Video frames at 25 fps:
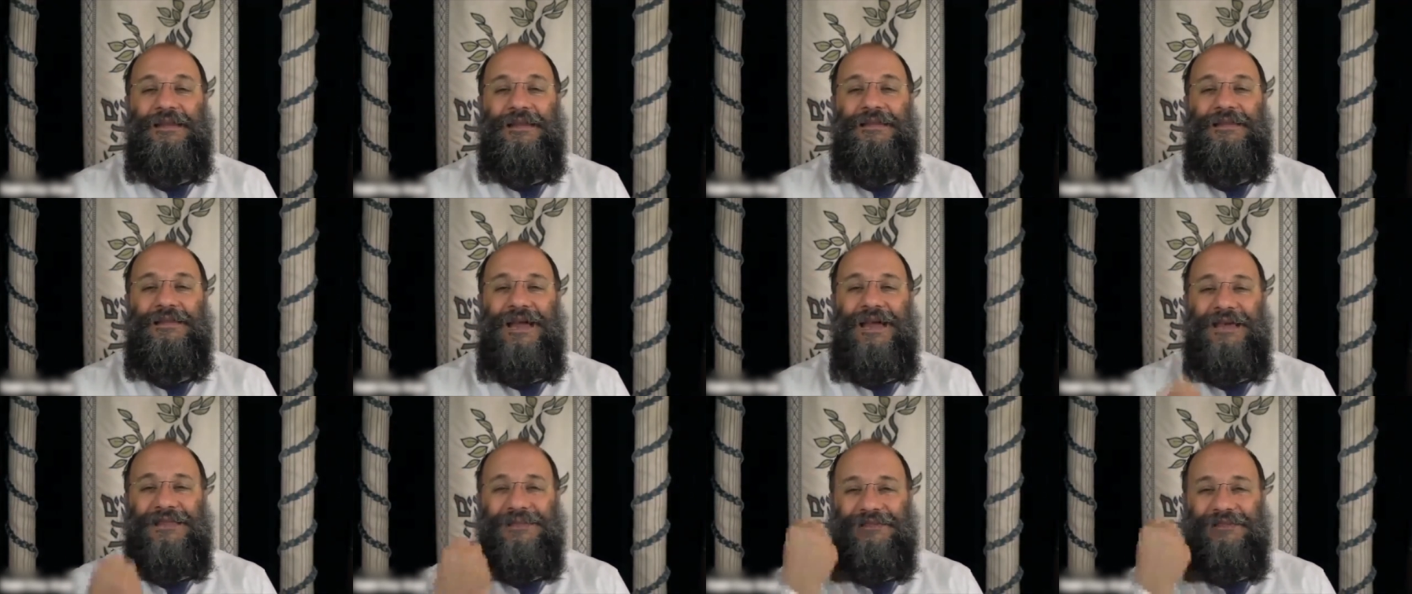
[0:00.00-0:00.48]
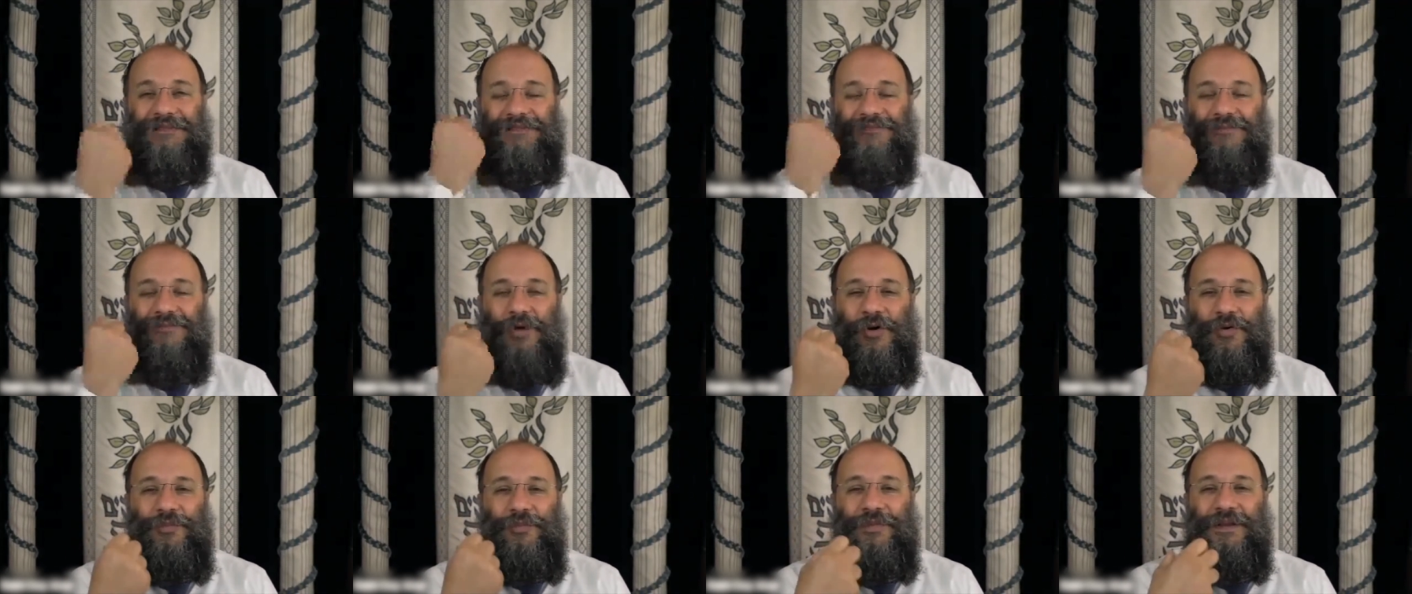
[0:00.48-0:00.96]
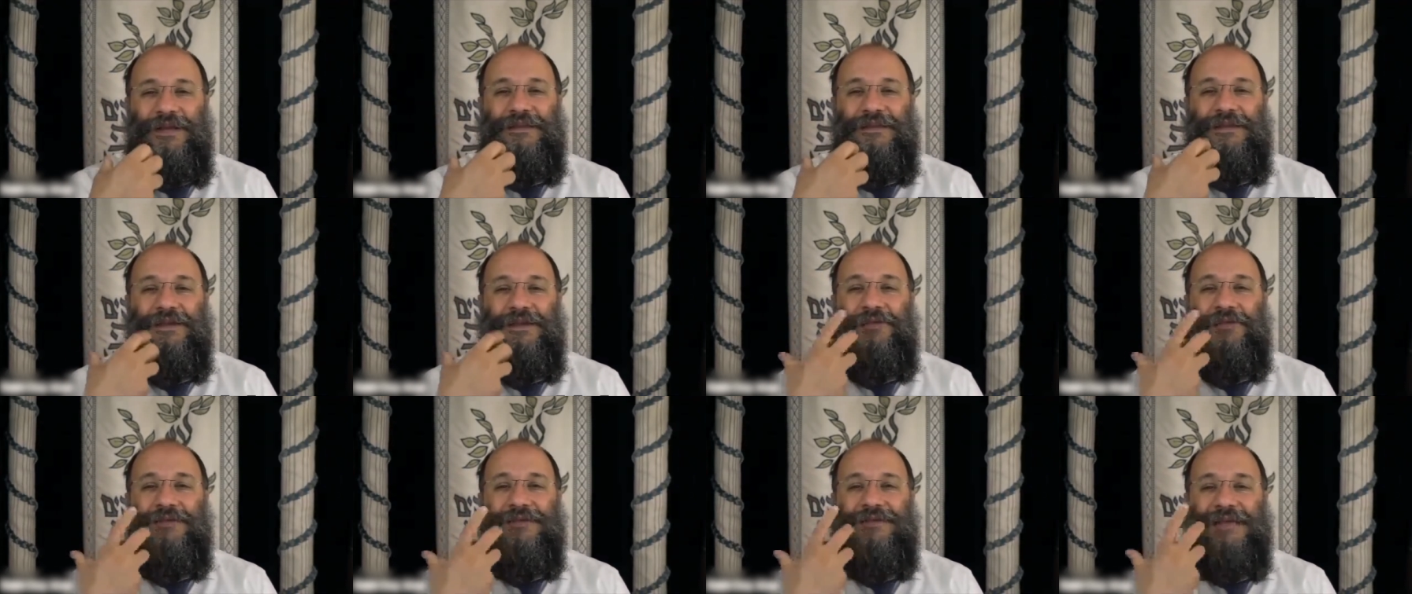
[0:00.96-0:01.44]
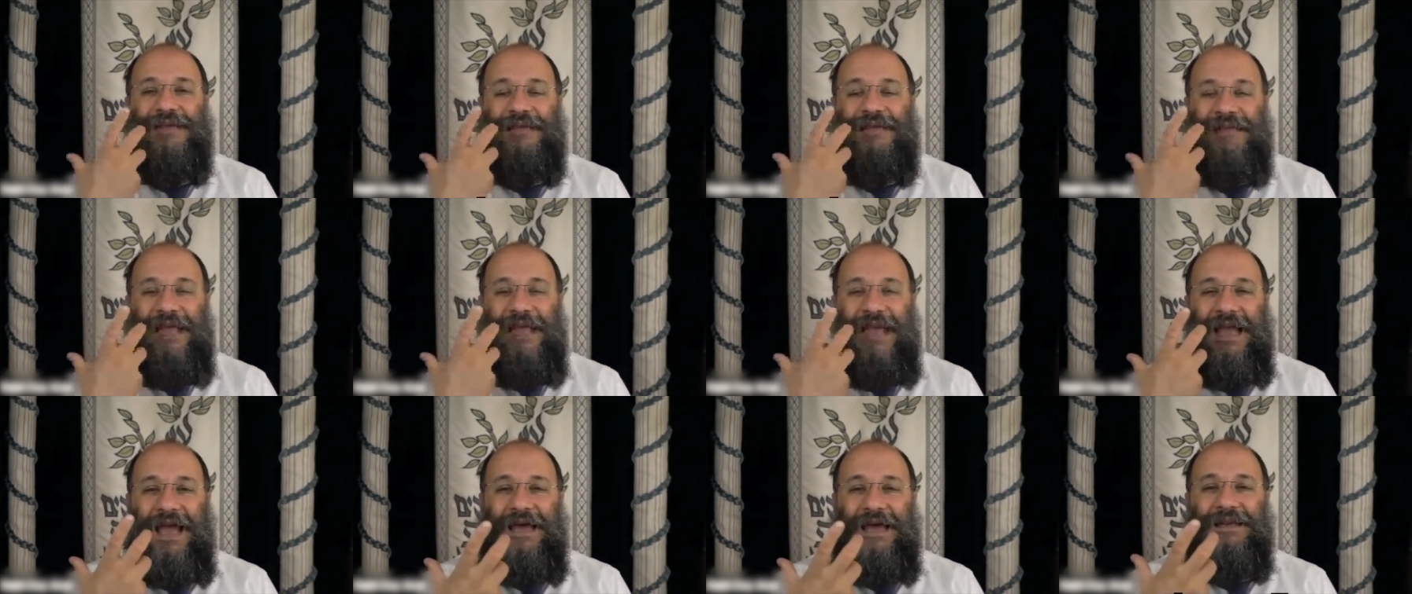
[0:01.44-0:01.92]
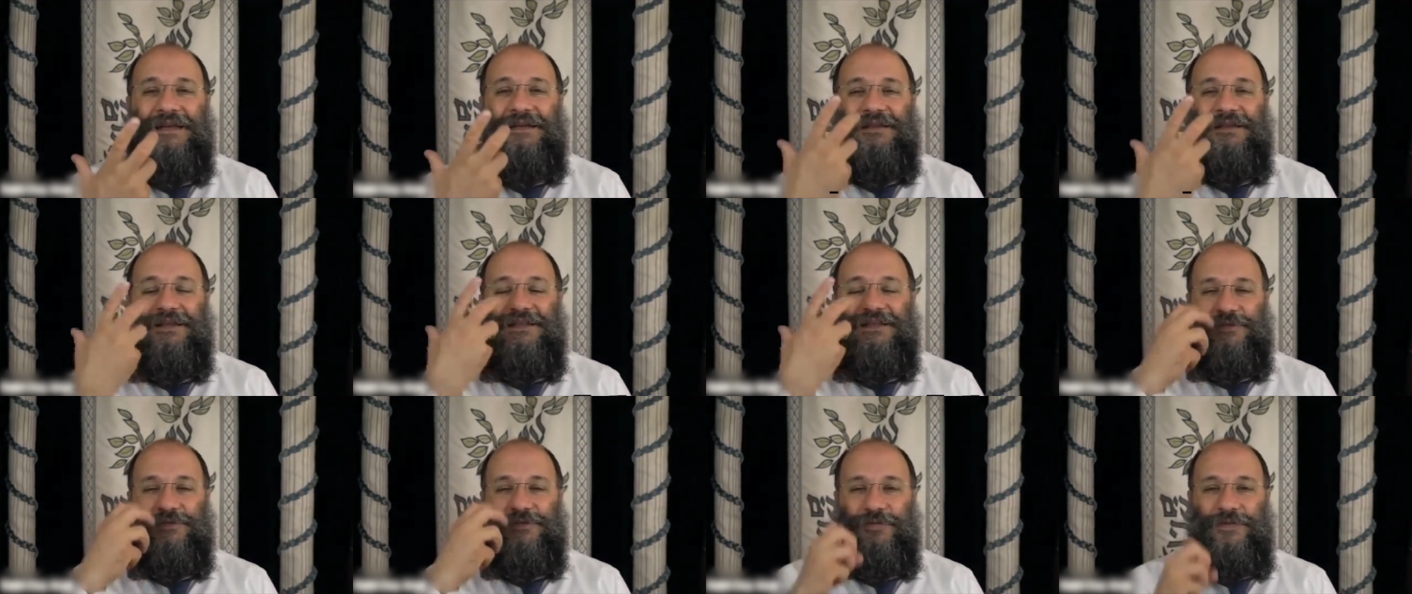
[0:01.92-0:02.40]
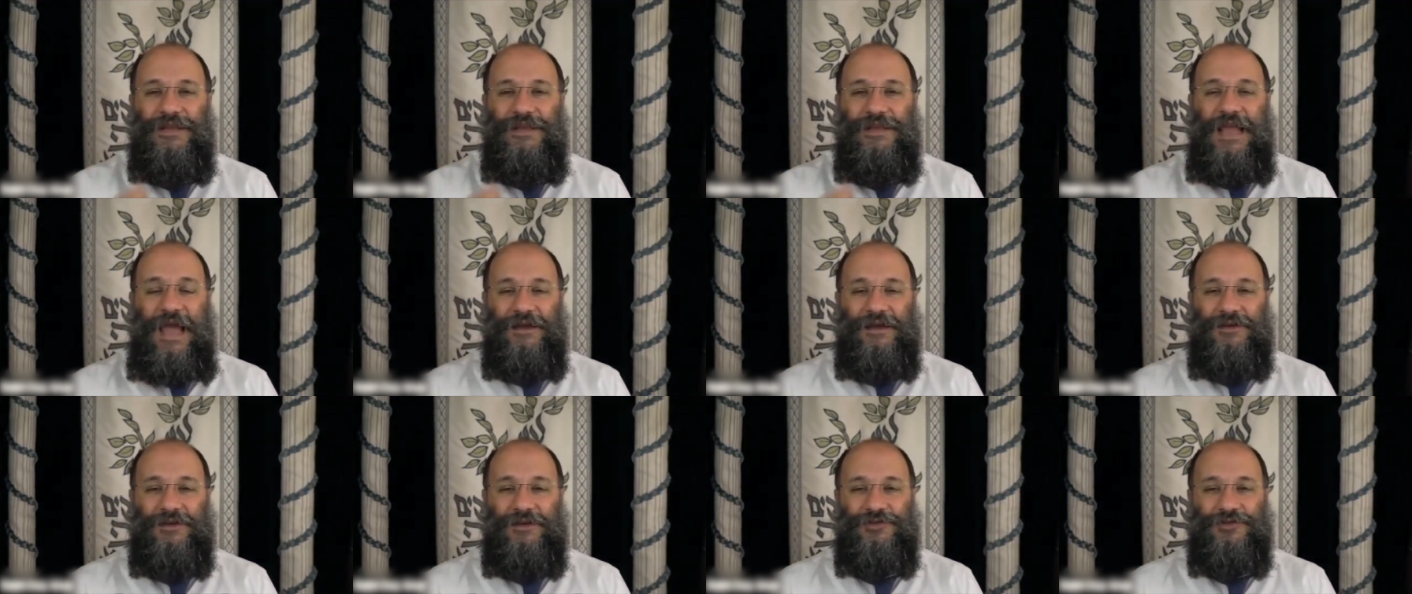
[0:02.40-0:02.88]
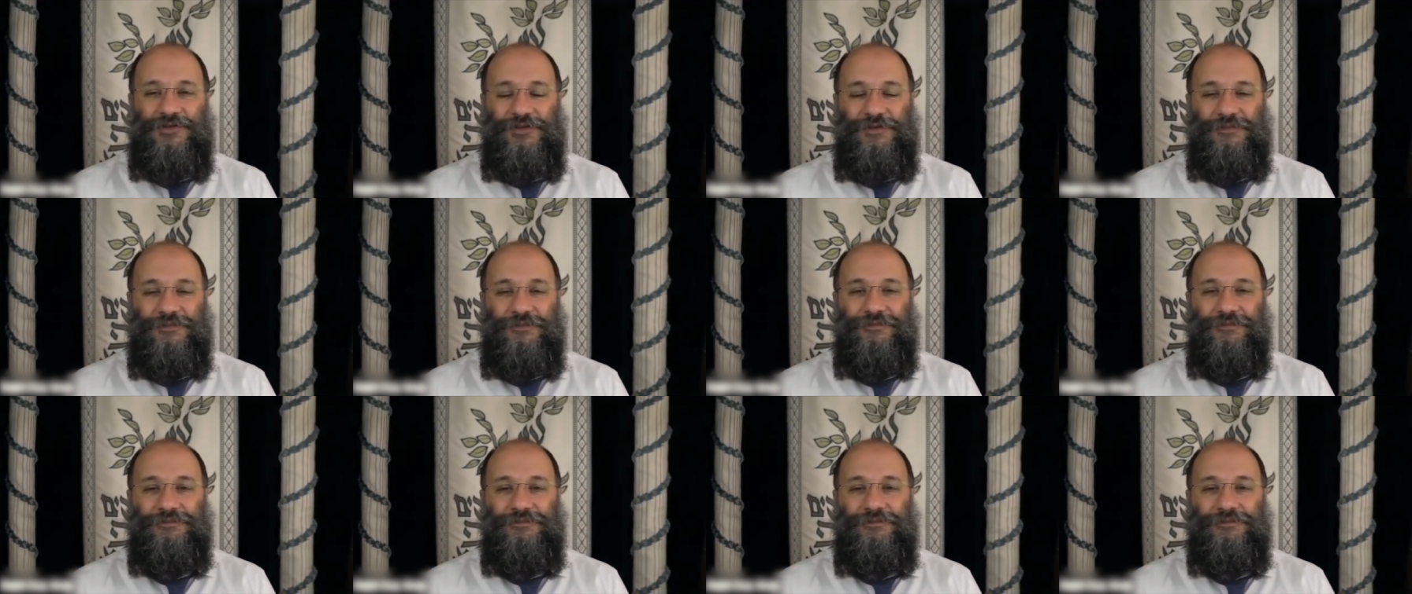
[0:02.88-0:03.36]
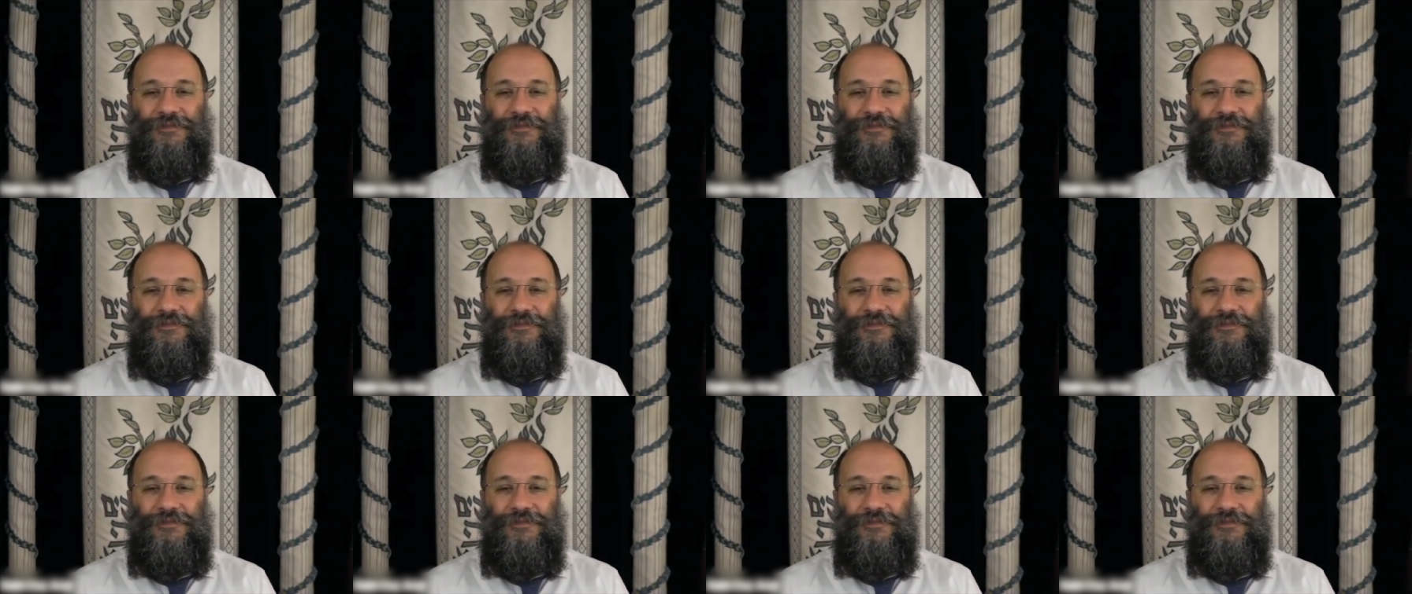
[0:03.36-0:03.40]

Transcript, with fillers: at that moment, there is a catalyst reaction.